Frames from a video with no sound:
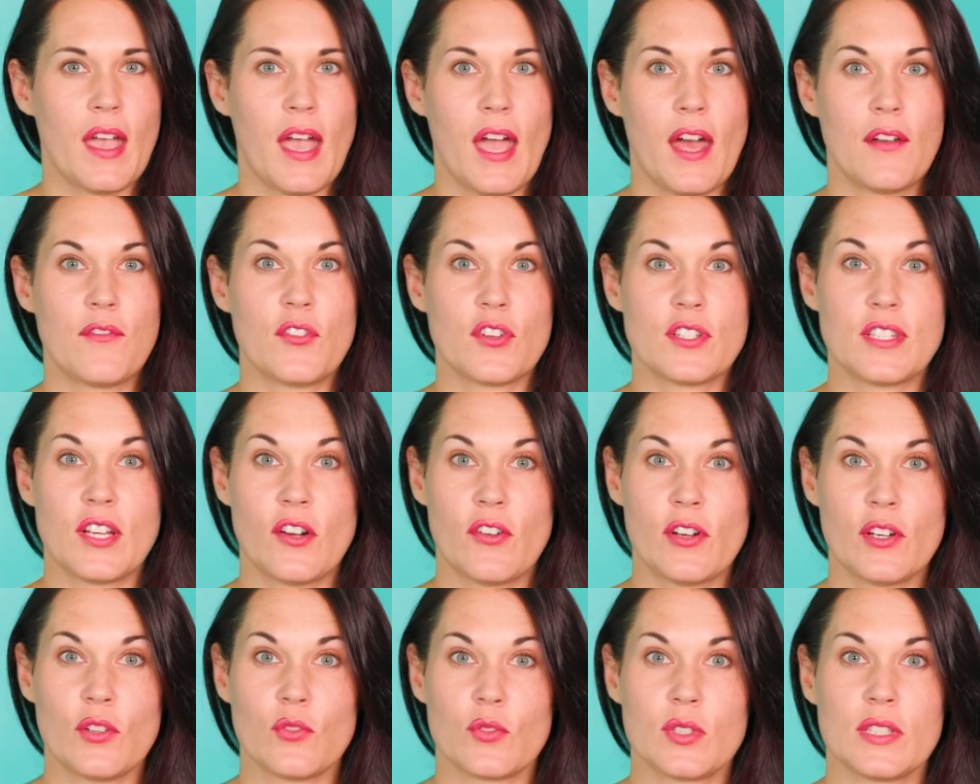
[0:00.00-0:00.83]

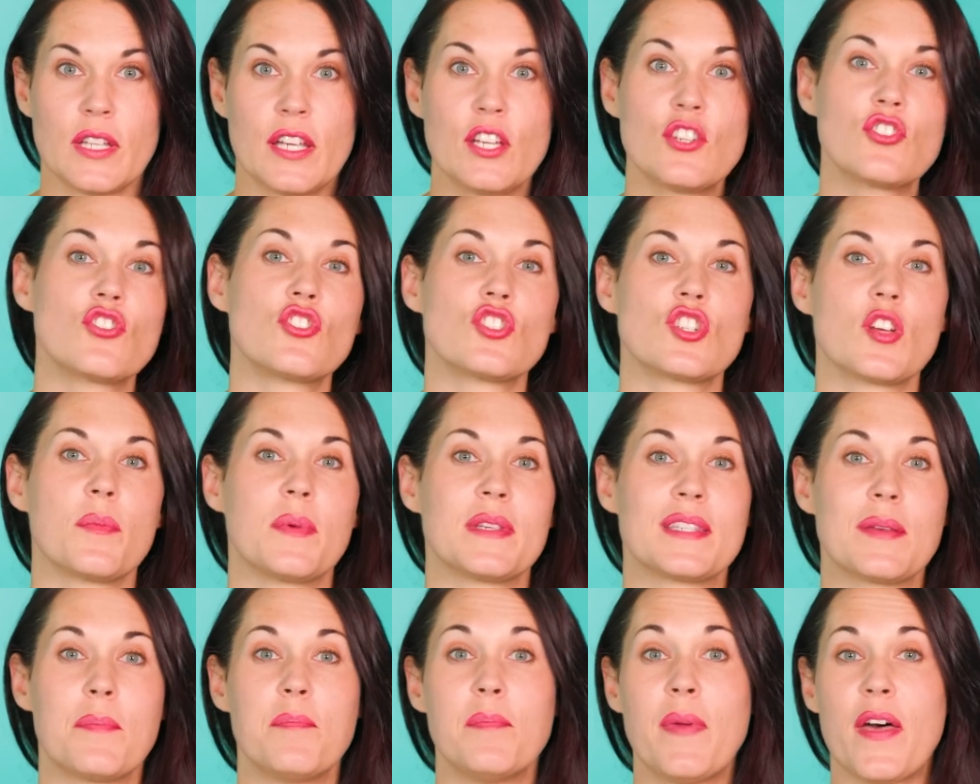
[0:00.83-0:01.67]
Adversarial relationship
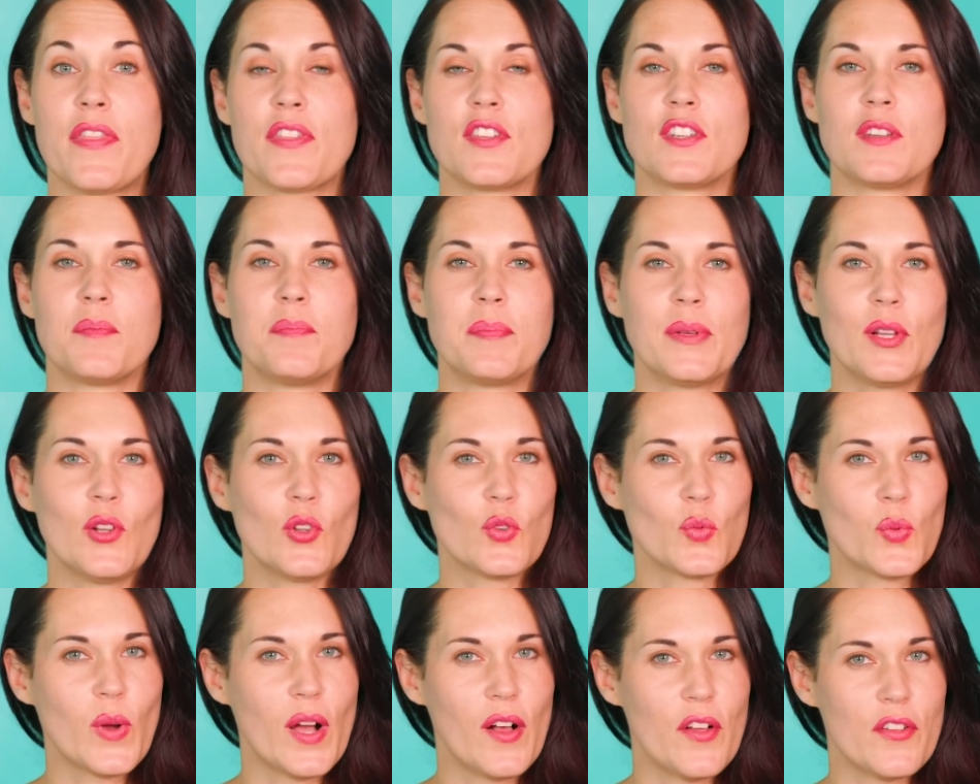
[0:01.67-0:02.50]
as a method to
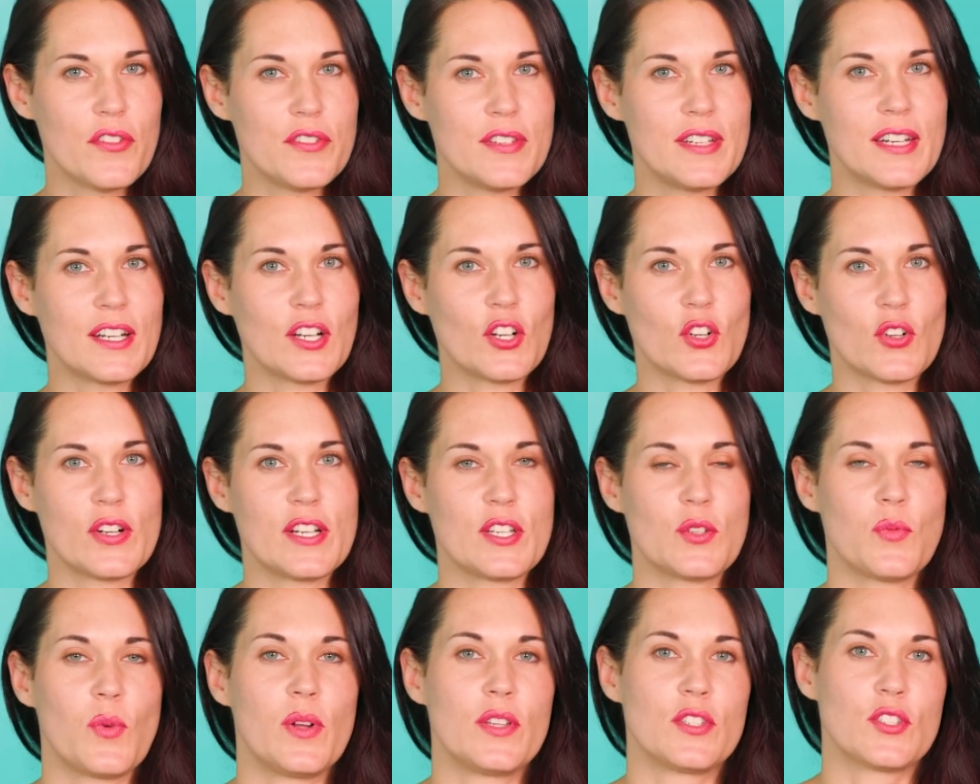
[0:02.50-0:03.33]
build wealth and
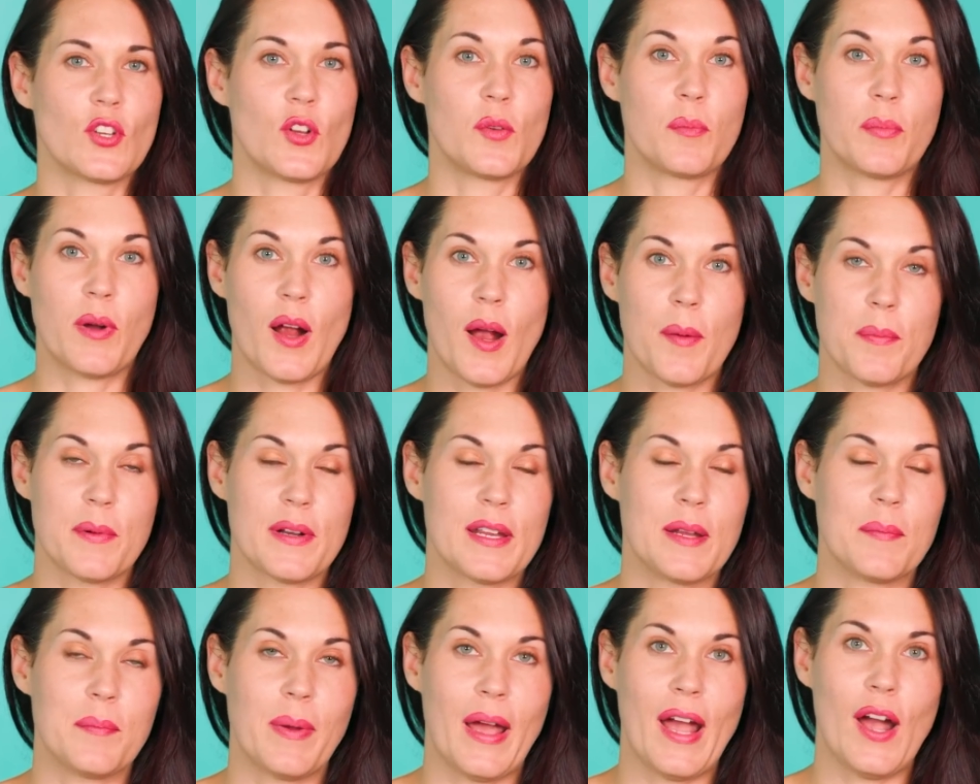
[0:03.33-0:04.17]
increase one's own
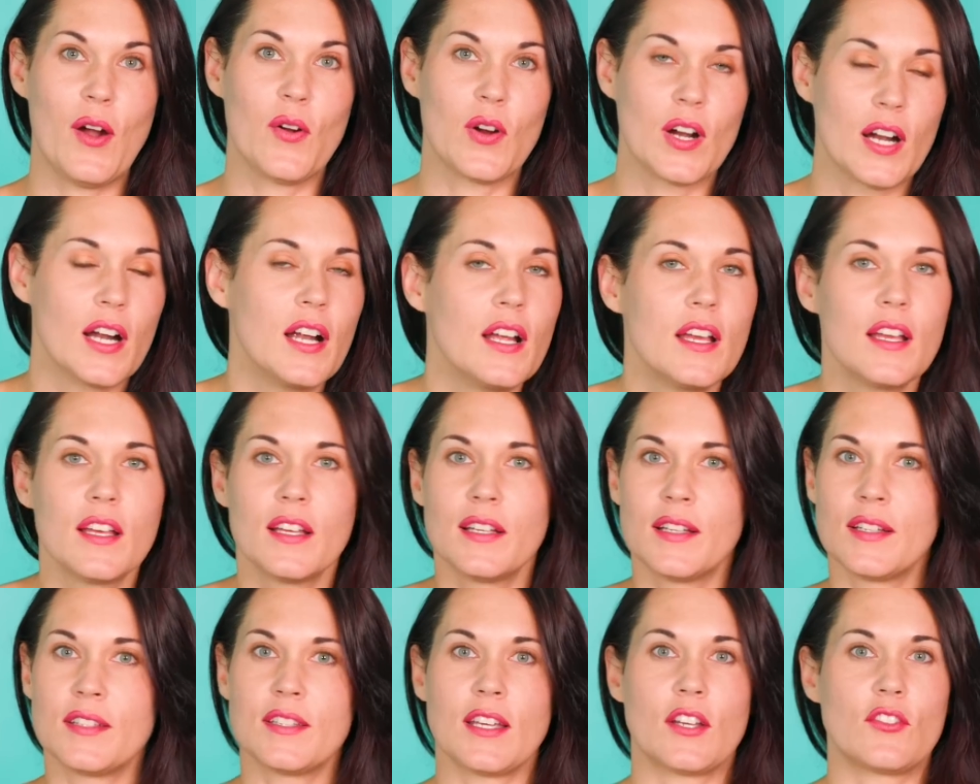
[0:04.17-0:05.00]
property and power,
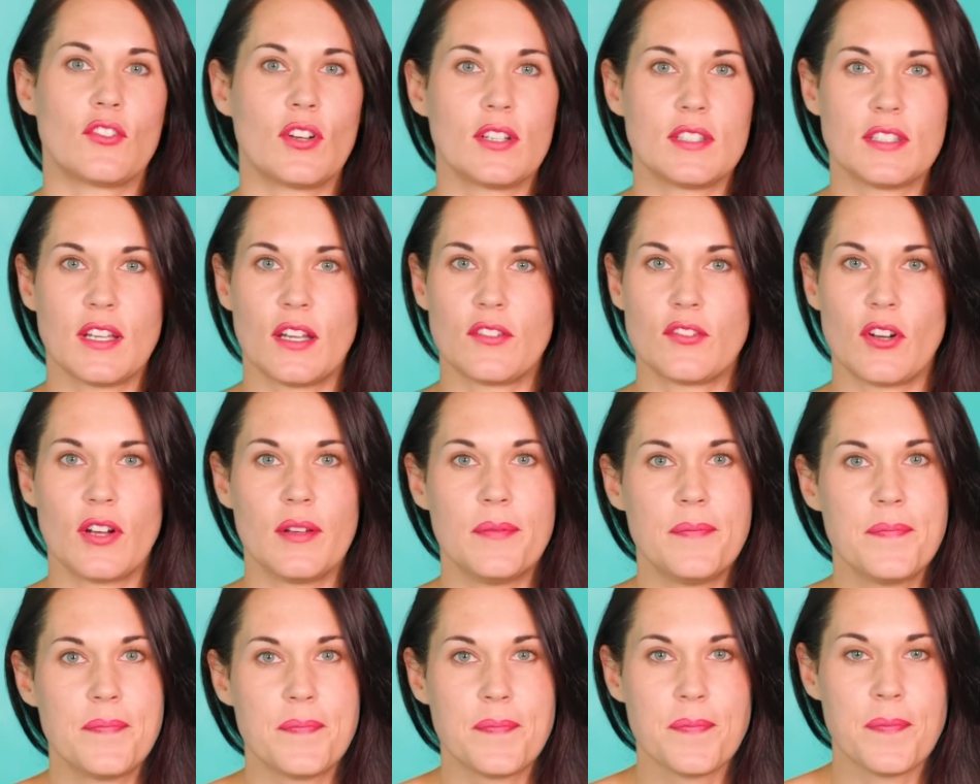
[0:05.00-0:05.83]
etc.,
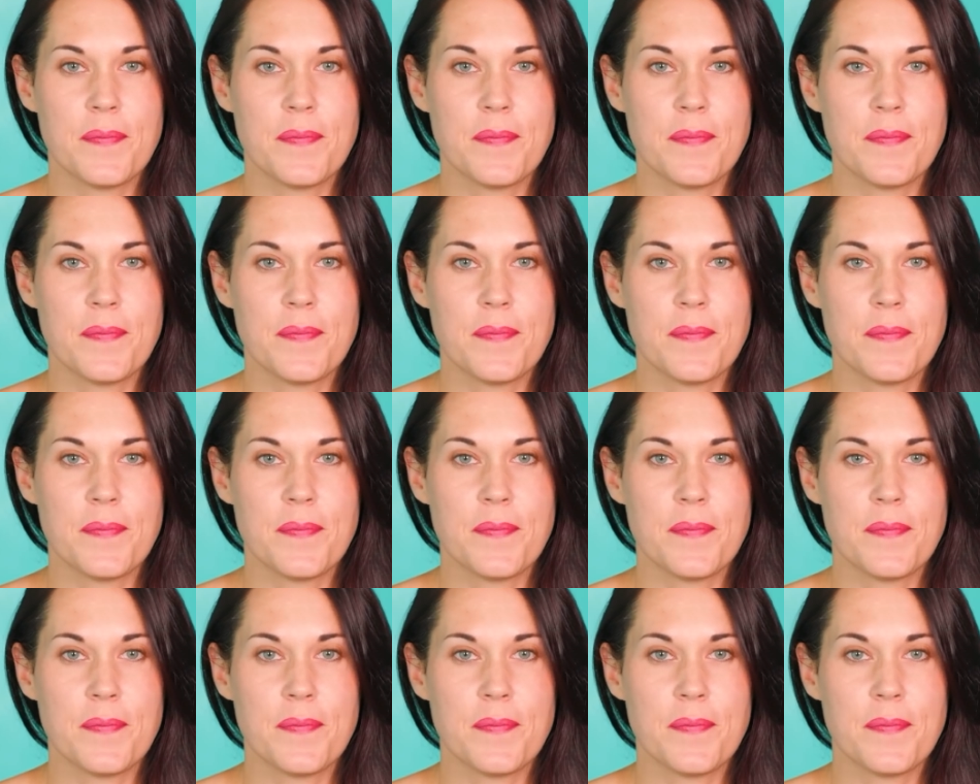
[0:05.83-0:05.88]
etc.